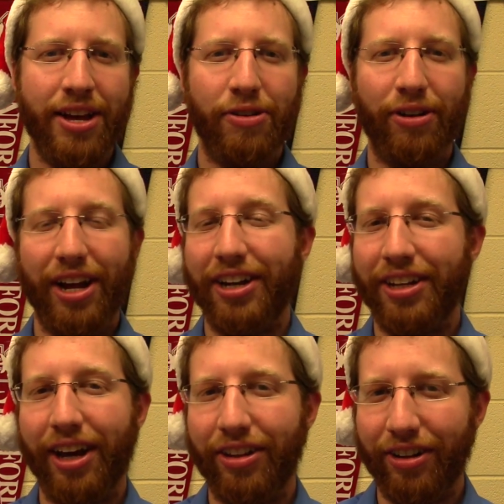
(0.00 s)
or
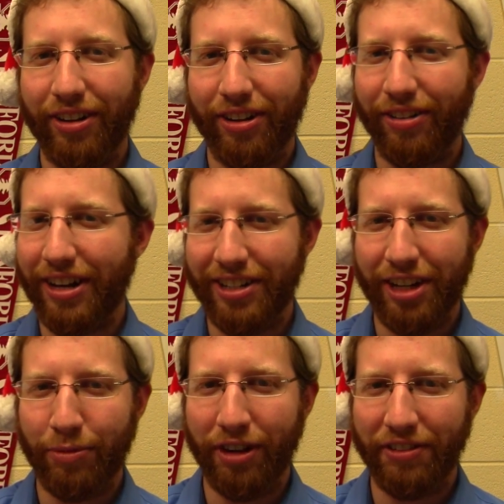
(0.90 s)
any other crazy
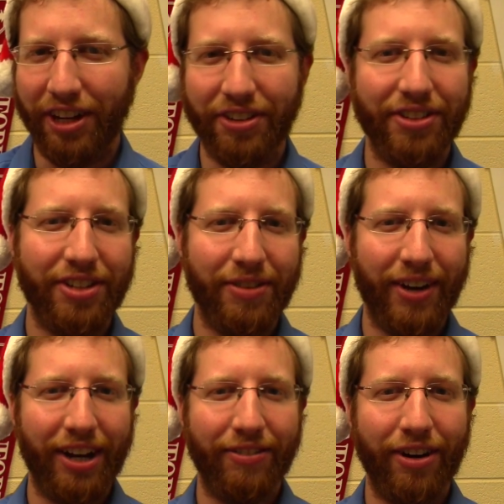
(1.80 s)
abbreviations you
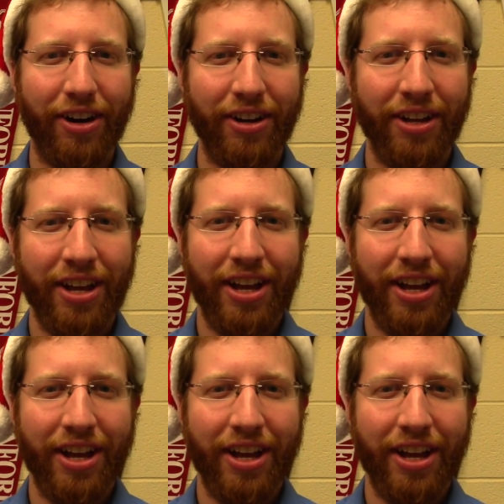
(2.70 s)
might have heard,